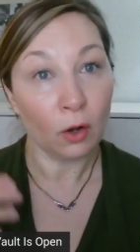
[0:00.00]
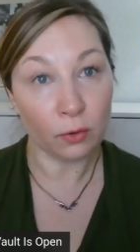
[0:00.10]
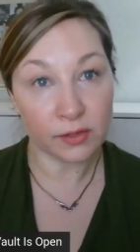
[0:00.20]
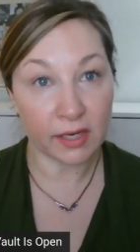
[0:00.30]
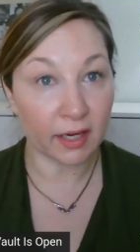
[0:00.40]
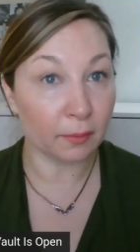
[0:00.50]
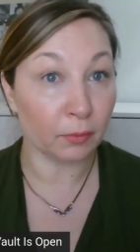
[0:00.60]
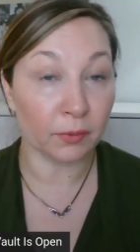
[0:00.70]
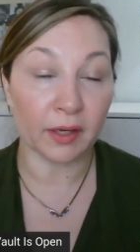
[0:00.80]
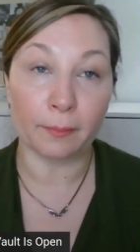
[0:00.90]
Jose and
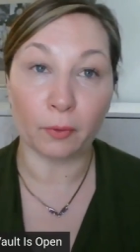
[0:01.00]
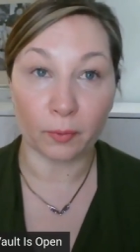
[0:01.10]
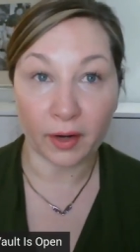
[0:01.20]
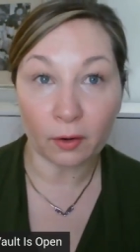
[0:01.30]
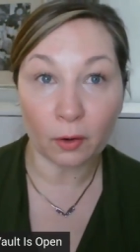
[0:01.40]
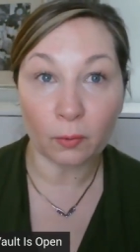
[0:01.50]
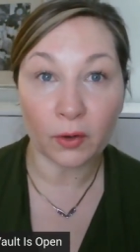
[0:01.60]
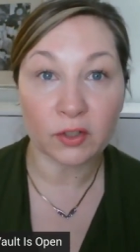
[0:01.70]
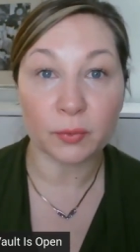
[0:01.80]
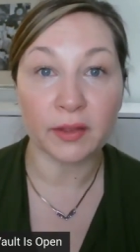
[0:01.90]
Maria Barrera
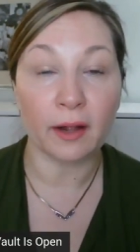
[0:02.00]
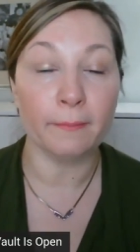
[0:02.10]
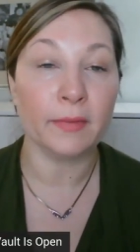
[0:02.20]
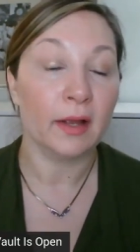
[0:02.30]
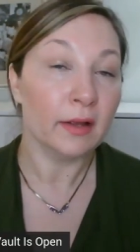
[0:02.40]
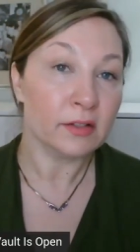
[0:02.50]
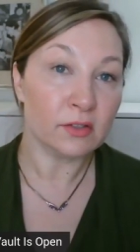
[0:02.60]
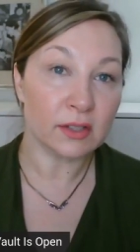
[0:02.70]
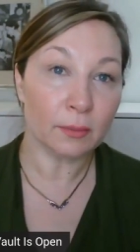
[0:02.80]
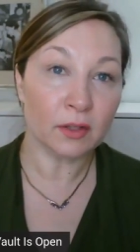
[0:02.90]
worked with them. So
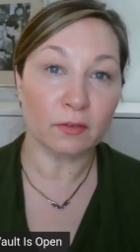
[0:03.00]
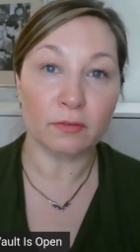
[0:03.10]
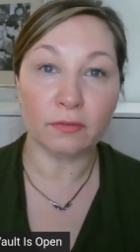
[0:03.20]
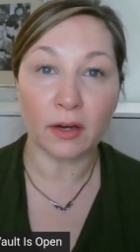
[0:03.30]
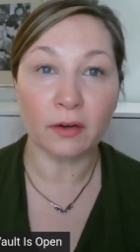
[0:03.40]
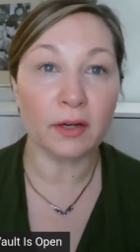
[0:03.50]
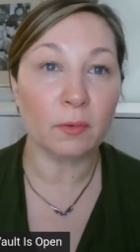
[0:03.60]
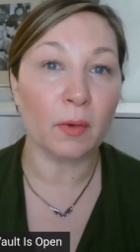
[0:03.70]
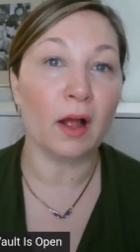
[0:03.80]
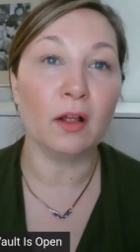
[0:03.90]
some of the very
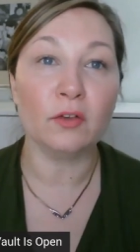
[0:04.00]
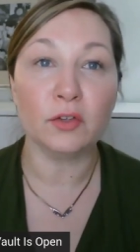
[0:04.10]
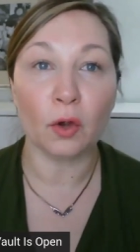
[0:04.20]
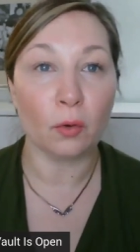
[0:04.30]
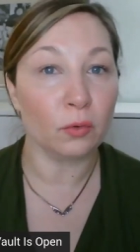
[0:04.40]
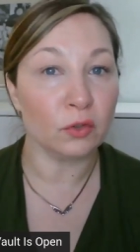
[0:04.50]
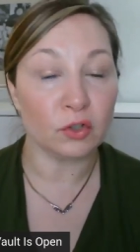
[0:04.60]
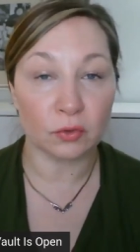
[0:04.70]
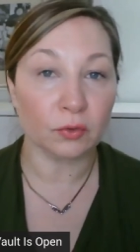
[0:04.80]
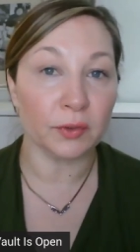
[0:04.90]
well-known
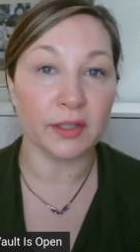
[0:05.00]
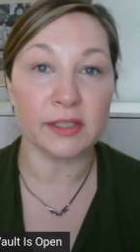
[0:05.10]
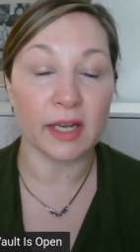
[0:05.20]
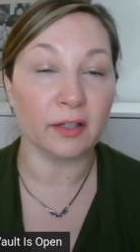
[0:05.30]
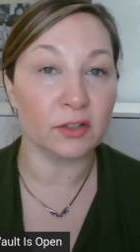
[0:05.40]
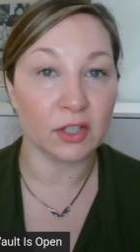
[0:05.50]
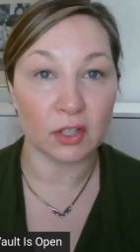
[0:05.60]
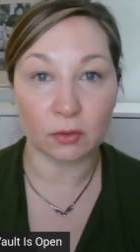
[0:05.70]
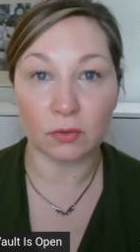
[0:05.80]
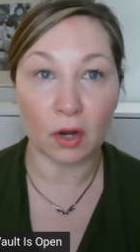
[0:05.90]
jewelry designers that
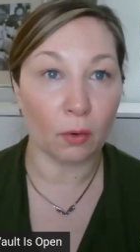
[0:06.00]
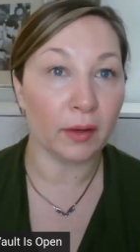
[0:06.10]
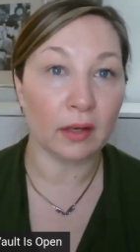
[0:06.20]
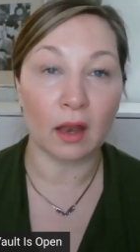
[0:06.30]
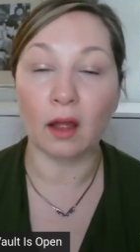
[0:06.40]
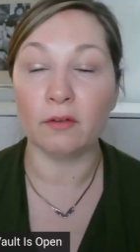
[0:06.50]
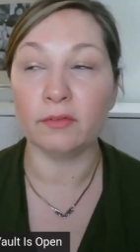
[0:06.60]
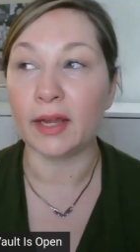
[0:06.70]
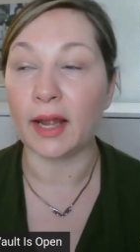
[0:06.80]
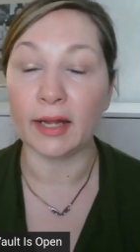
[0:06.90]
you know and love,
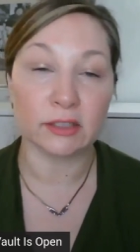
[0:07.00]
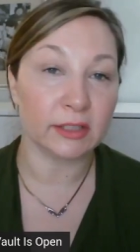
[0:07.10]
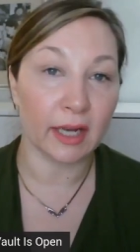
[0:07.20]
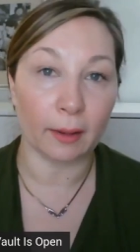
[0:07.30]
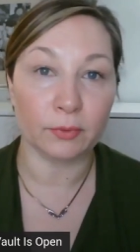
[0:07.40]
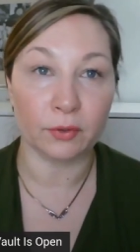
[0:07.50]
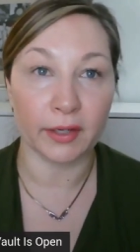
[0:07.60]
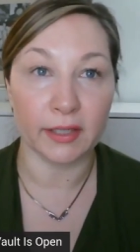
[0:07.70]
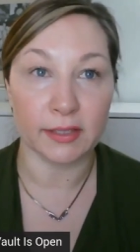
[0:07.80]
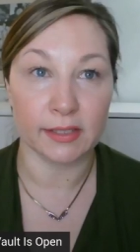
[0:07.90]
they actually helped
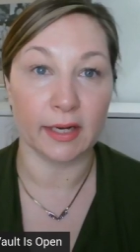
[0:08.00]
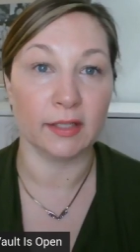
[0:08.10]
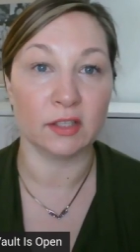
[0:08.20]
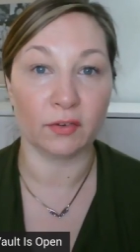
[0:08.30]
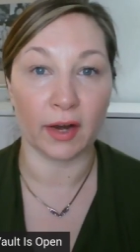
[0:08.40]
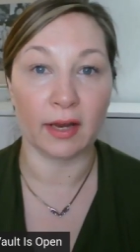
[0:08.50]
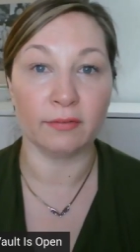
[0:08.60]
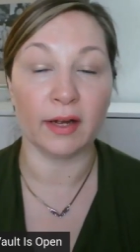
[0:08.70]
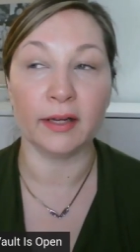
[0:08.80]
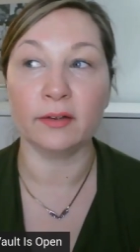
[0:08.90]
create designs for
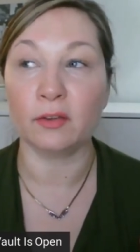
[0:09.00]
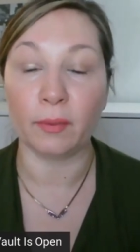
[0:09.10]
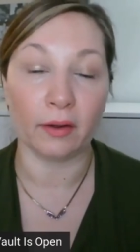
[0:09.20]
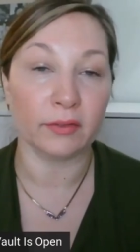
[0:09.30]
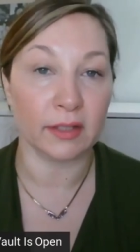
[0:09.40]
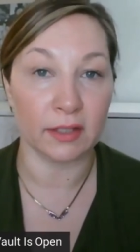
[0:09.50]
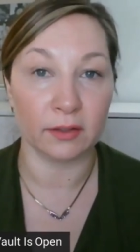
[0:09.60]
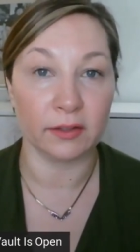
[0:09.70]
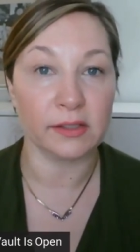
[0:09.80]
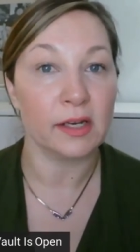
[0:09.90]
Avon throughout the
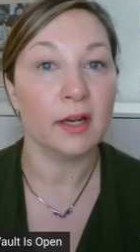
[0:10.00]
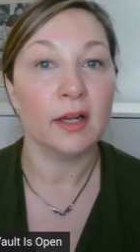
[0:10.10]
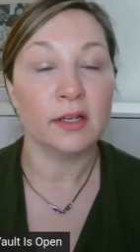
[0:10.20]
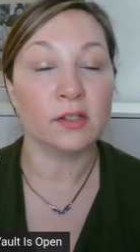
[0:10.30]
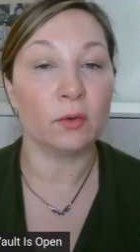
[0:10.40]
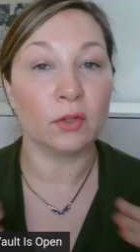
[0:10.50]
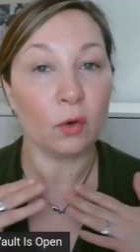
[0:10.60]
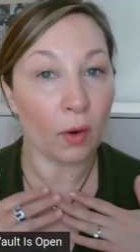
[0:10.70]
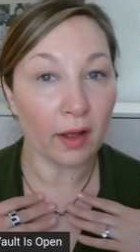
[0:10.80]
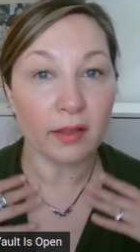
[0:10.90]
years. So the
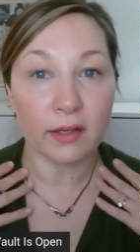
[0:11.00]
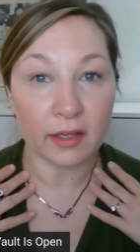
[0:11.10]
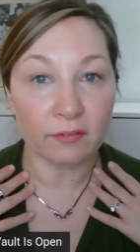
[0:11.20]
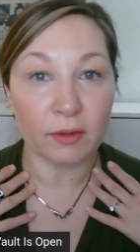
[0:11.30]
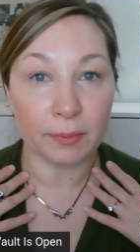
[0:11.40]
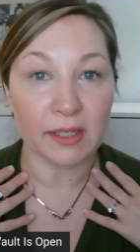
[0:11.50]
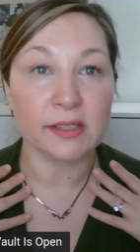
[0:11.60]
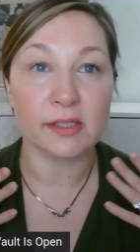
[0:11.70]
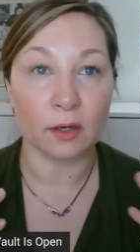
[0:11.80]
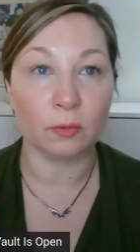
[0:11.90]
quality of the
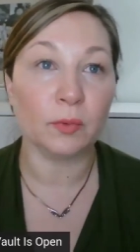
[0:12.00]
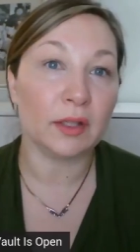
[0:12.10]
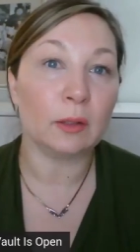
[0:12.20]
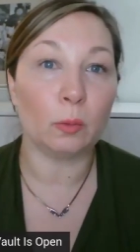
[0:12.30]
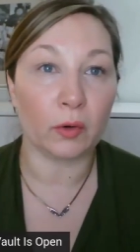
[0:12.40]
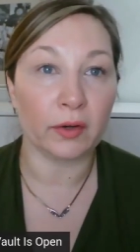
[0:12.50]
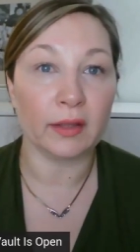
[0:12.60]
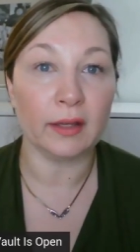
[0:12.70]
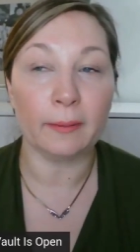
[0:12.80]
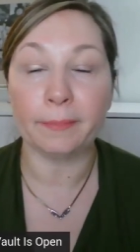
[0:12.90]
pieces are really worth
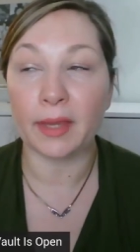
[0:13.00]
it.